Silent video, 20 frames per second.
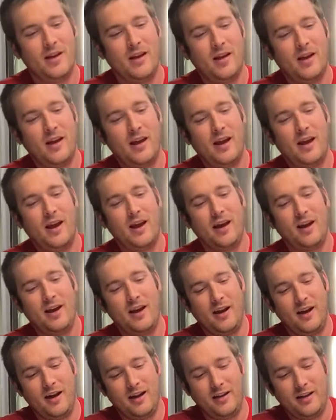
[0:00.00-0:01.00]
and
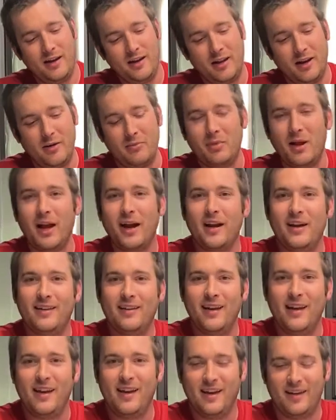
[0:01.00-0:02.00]
a Yuengling Black and
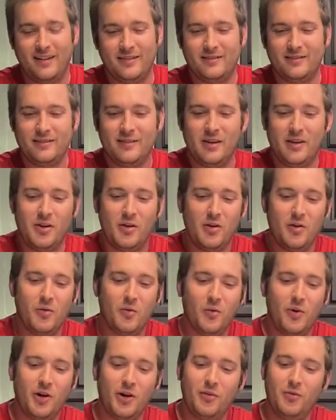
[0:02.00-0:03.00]
Tan.
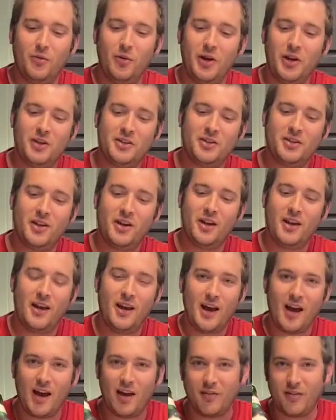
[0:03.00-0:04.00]
One of which
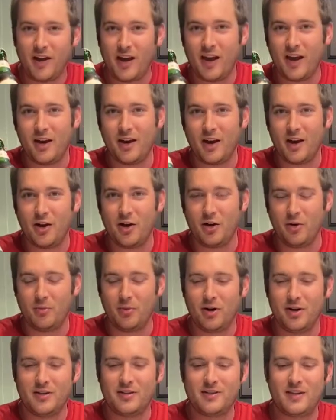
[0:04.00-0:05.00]
I've had
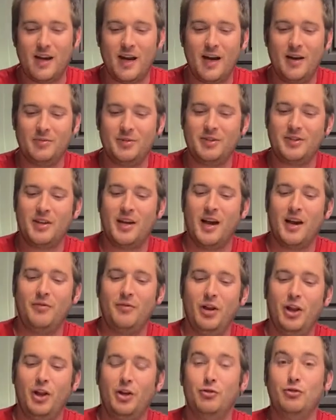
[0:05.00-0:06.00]
numerous times. It's kind of
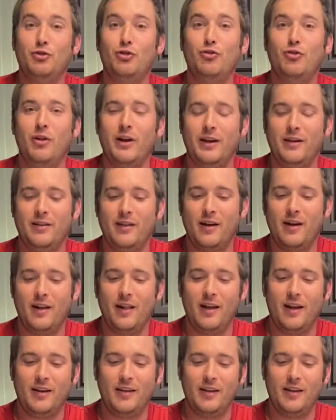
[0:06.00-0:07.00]
a little treat that I
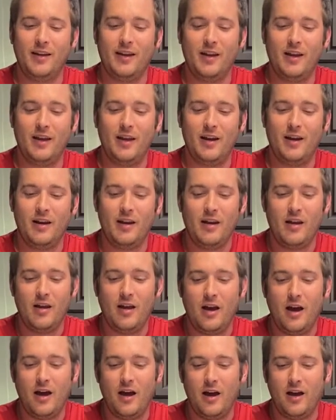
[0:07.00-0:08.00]
like to get.
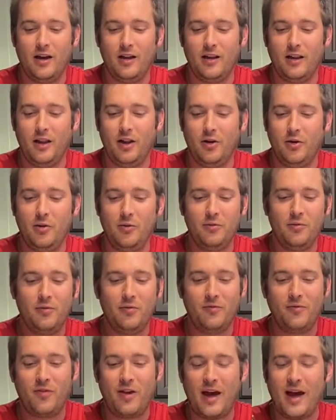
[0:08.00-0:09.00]
A little
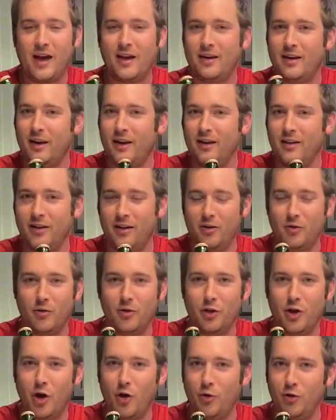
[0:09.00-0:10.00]
fat Yuengling,
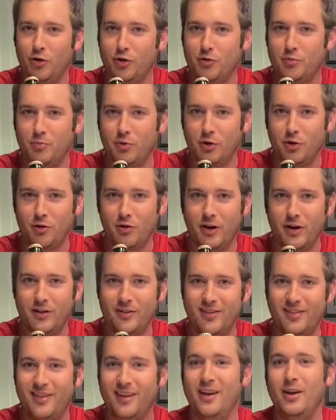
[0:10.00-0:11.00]
one of the oldest
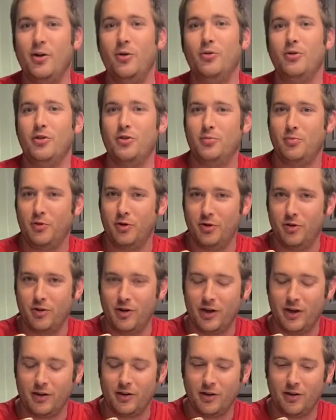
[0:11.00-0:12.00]
breweries, the oldest
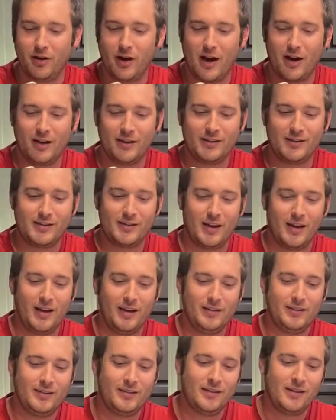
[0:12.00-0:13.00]
brewery in the United
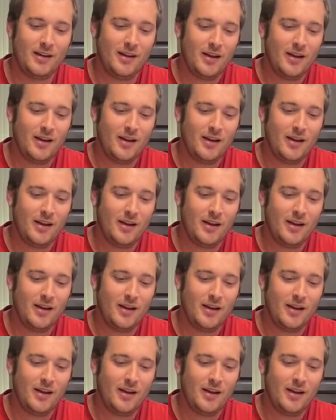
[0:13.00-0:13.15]
States.